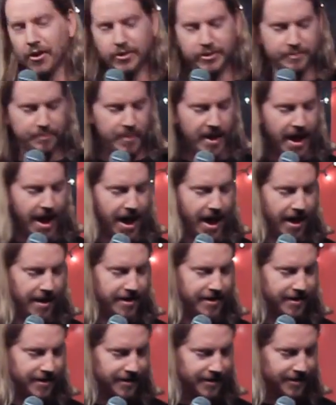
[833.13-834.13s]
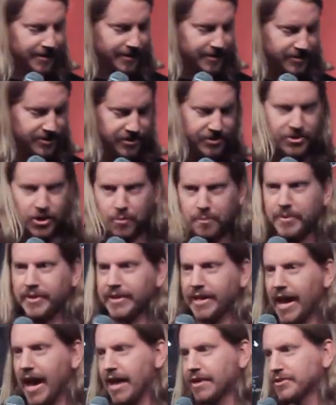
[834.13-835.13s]
goes bad, just don't be
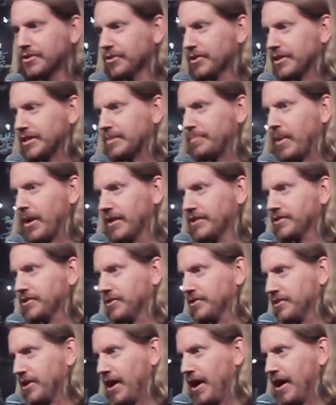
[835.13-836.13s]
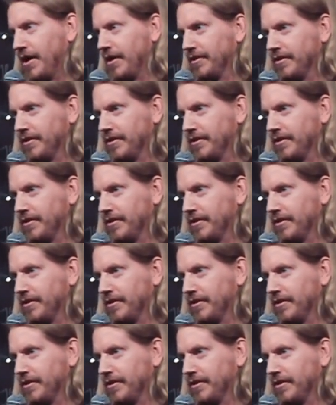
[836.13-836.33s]
the asshole that spikes their tire.